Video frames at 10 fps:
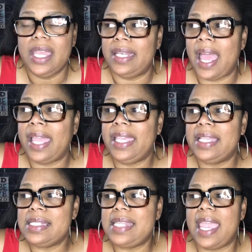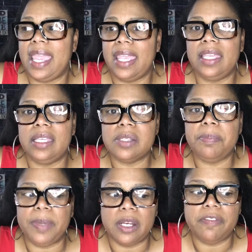Now, his dad is a
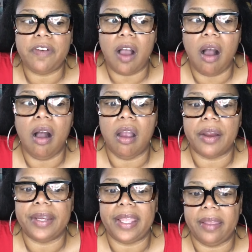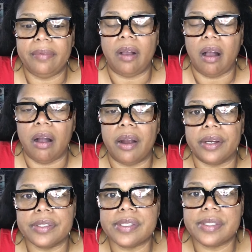bit of a hard
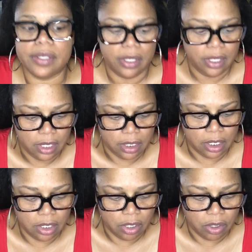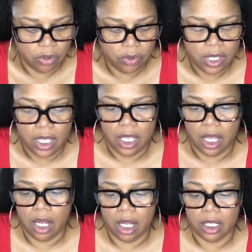arse, you know.
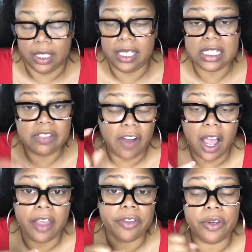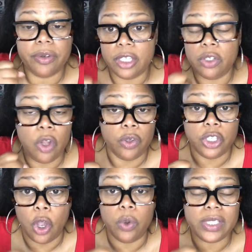Uh, his father, you know,
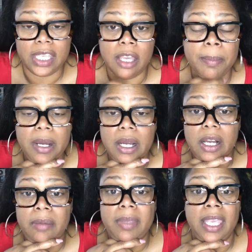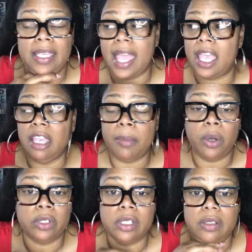yoked him up and got him
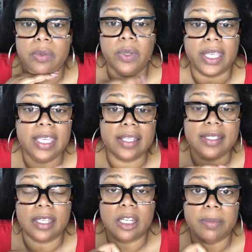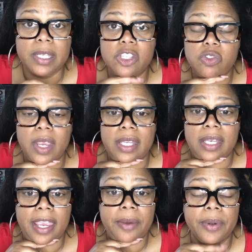on what he considered to be straight and
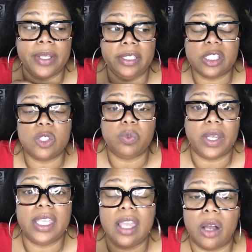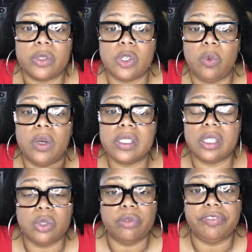narrow. And this is what he also wants to
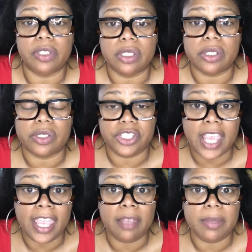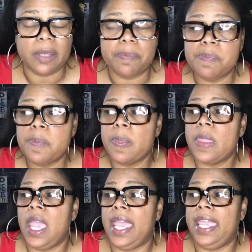do for little Jamie.
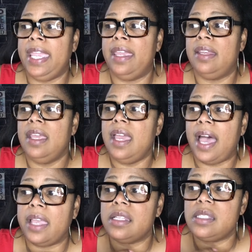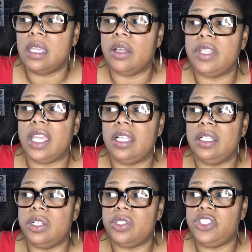And I could tell that
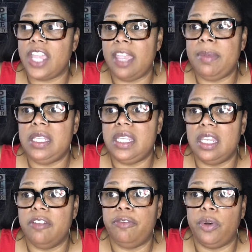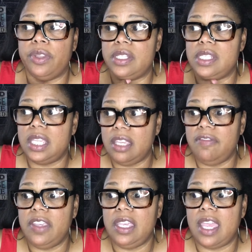little Jamie did it for the T
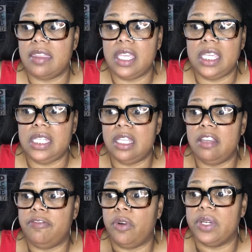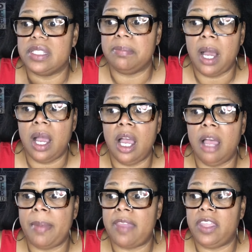V. I think he did it for his
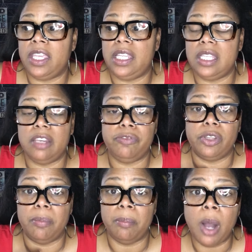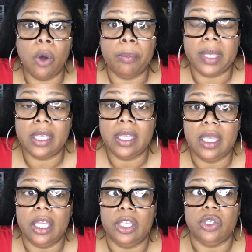mom. I think he did it for the moment.
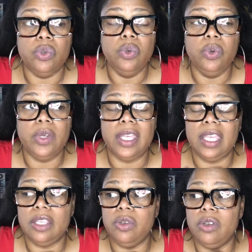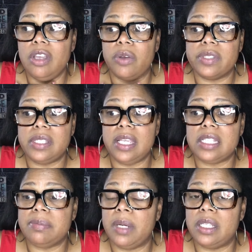You you can go
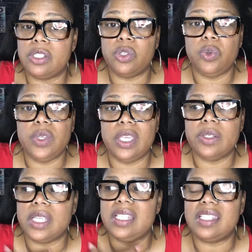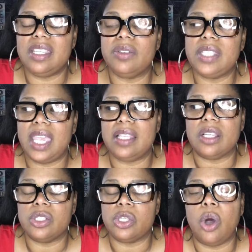six months, two years. It still takes
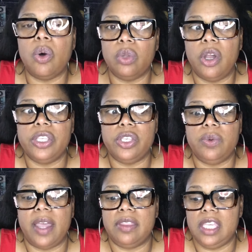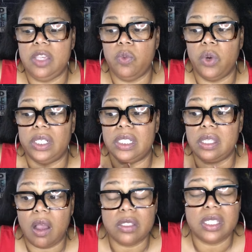a toll on you. I think he wanted to
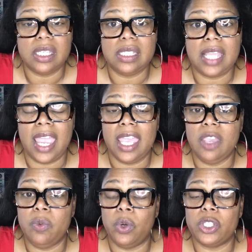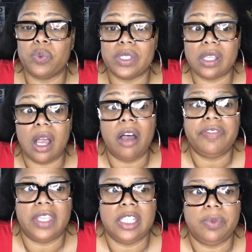talk to his dad. He wanted to
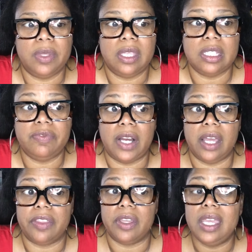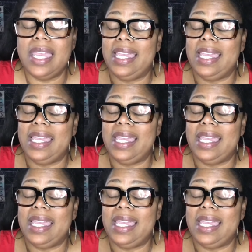resolve things with his father.